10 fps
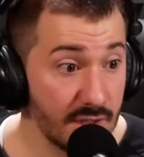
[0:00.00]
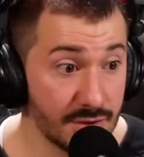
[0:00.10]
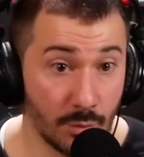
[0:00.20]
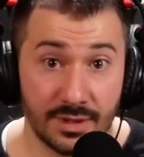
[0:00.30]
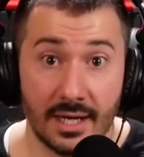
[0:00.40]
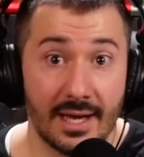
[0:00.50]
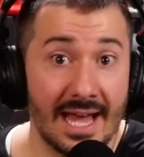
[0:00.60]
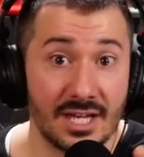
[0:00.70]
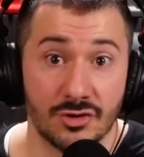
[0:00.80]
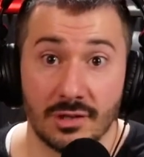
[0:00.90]
with the
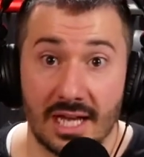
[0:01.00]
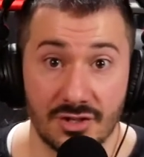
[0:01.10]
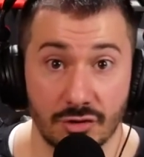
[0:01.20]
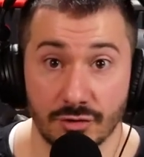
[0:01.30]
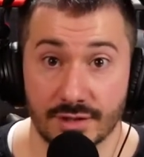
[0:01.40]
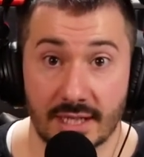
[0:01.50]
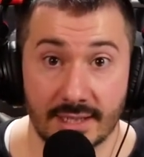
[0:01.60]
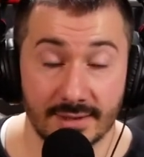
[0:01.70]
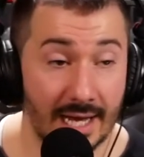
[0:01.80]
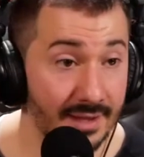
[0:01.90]
astrological
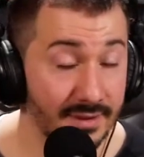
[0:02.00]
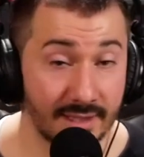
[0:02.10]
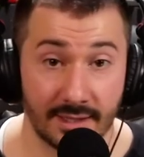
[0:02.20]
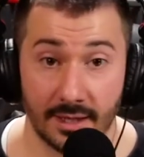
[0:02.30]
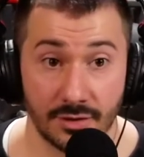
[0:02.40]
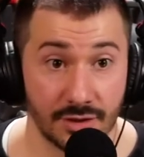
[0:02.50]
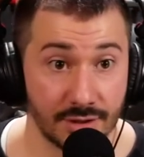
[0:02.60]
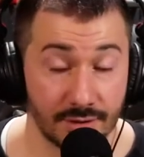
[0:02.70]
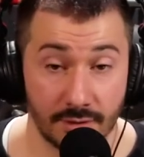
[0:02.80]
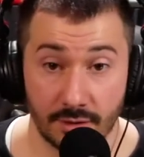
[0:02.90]
signs. I think they are
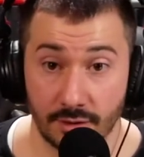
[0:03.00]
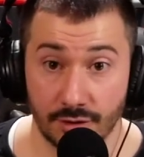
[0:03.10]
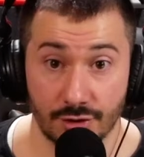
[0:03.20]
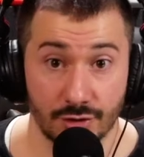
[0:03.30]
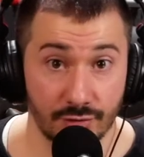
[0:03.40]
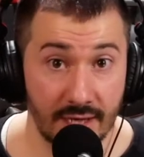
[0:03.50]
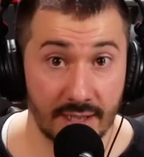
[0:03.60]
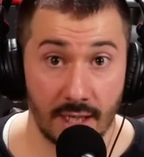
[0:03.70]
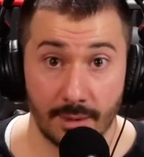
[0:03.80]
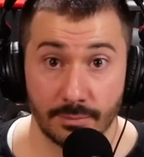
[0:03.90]
just straight
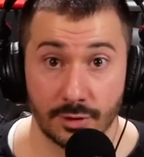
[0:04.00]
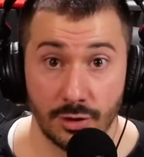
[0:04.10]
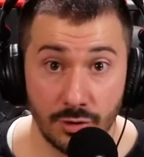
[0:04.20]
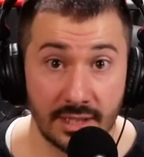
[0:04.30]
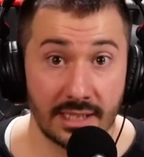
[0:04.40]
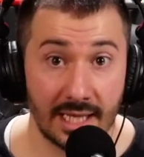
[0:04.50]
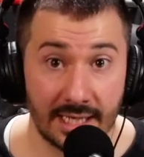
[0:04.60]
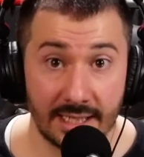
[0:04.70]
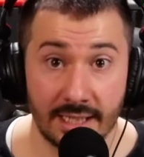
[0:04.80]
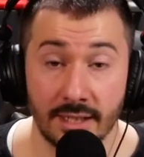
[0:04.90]
up kooky
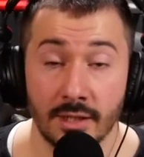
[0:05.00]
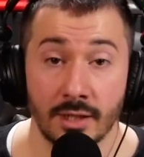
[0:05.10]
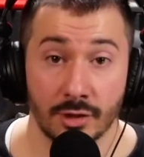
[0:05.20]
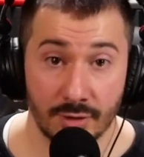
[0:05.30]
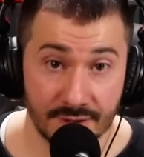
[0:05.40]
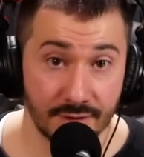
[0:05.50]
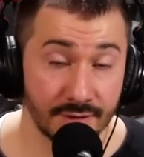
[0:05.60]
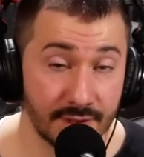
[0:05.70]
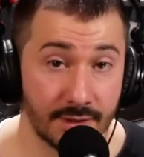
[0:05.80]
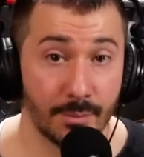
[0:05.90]
lady,
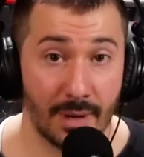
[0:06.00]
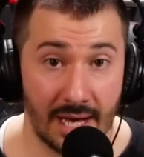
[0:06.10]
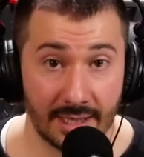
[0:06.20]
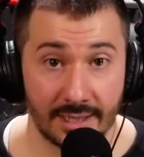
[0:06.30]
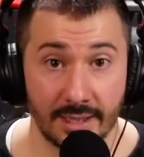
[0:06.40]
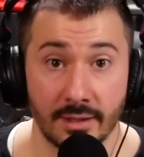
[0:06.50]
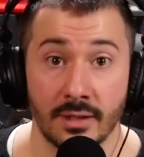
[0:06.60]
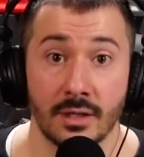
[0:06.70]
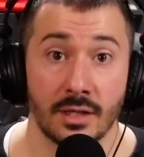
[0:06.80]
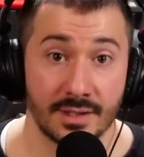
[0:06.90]
crystals in the pocket,
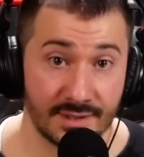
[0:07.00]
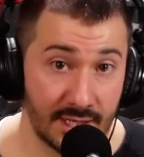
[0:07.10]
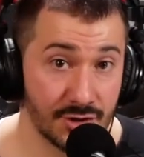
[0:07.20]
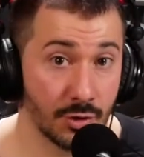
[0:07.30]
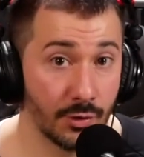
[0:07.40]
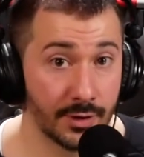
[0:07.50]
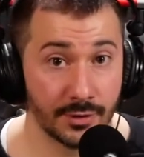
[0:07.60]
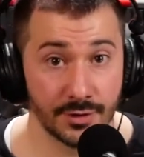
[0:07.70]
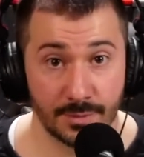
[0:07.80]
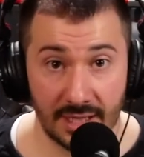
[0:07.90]
essential
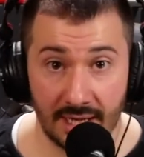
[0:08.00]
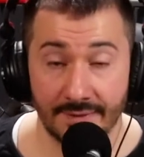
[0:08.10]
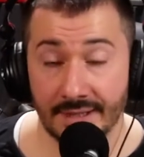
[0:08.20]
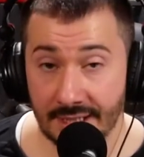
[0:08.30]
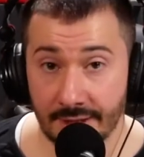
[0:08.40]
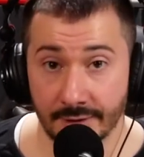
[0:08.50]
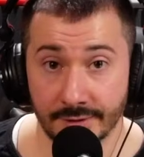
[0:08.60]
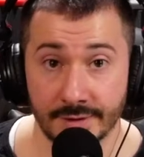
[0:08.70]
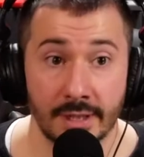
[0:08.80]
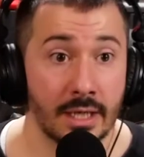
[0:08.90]
oils behind the
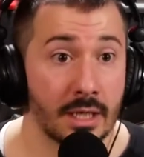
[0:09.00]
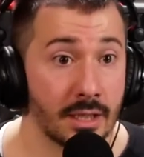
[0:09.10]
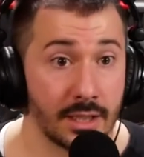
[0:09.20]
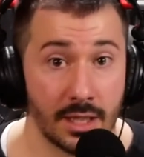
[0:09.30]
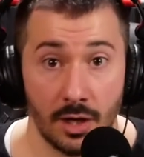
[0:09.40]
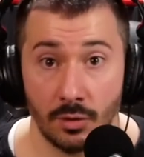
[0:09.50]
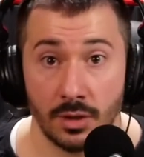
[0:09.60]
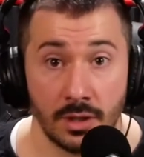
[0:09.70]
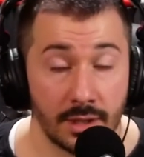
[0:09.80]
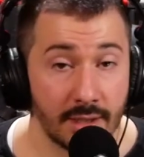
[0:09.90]
ears,
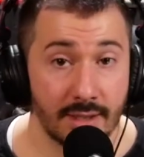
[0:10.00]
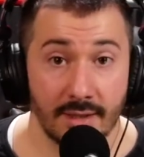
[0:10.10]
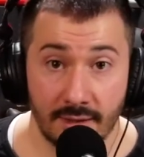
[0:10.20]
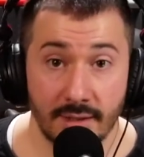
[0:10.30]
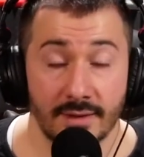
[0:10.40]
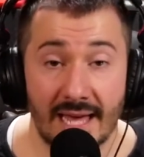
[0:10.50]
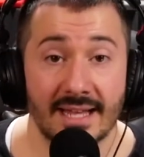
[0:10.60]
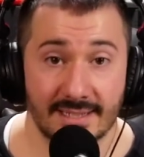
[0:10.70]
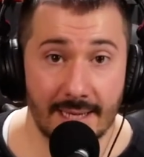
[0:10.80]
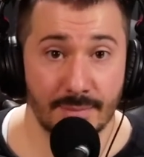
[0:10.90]
that
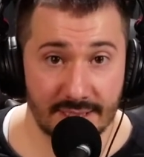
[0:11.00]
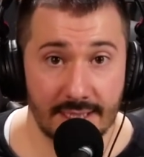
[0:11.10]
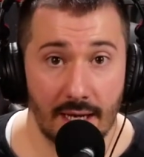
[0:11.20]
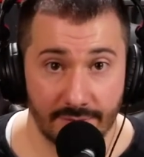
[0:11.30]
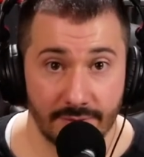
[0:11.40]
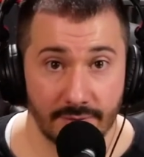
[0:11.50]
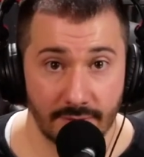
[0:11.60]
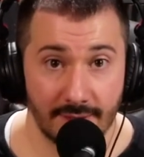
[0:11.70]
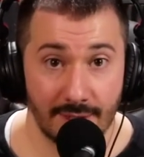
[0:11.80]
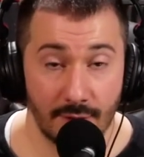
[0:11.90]
type of stuff.
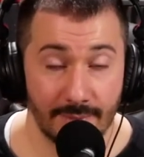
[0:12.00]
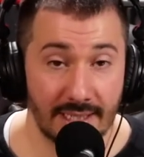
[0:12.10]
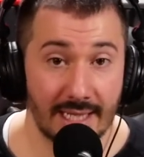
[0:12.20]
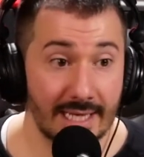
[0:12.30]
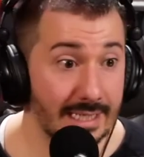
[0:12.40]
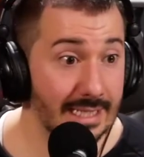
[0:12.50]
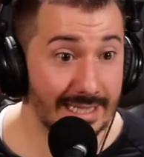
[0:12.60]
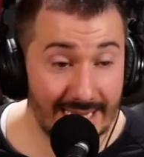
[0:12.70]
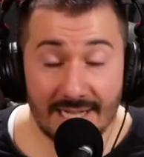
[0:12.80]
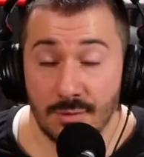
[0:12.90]
You know what I mean? Like,
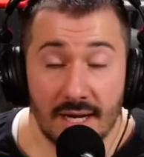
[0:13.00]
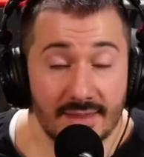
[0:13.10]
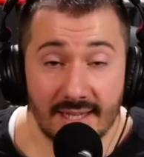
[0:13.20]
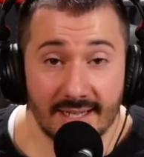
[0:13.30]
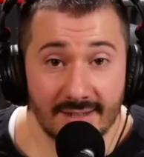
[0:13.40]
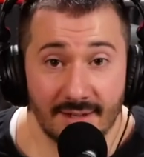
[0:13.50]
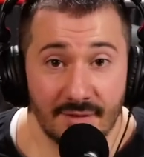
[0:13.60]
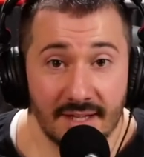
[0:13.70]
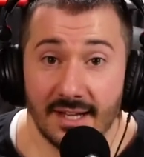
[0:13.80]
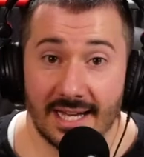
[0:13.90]
that's what I think of
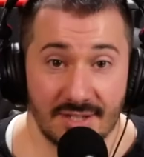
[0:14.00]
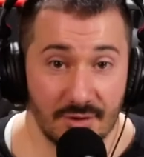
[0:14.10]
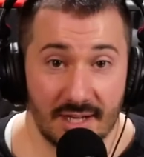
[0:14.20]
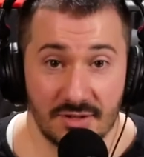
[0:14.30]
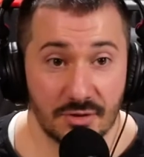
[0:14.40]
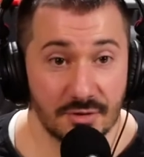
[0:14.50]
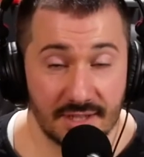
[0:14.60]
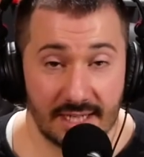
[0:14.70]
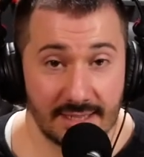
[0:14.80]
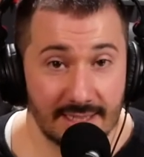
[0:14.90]
the astrological
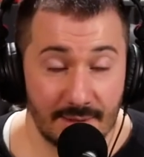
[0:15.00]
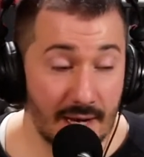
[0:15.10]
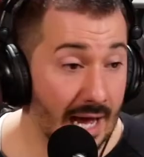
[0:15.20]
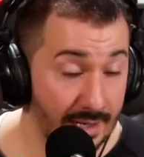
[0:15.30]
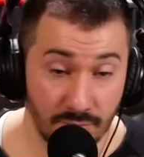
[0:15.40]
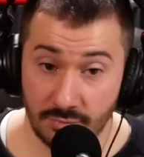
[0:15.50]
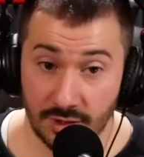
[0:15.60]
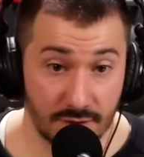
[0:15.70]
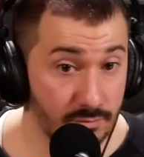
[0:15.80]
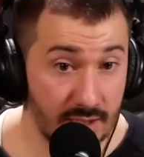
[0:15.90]
signs. And I
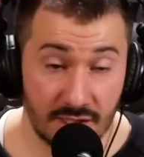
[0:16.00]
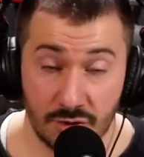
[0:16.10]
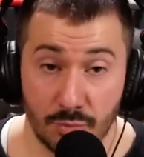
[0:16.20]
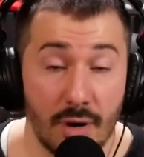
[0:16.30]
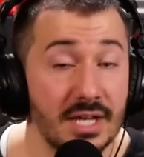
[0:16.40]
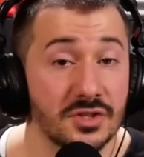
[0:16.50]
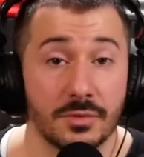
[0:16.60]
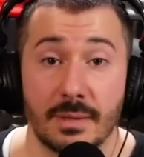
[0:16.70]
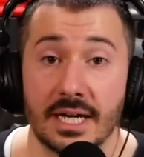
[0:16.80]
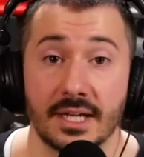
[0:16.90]
just expressed
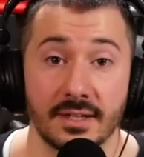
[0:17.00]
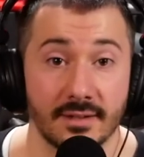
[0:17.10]
my,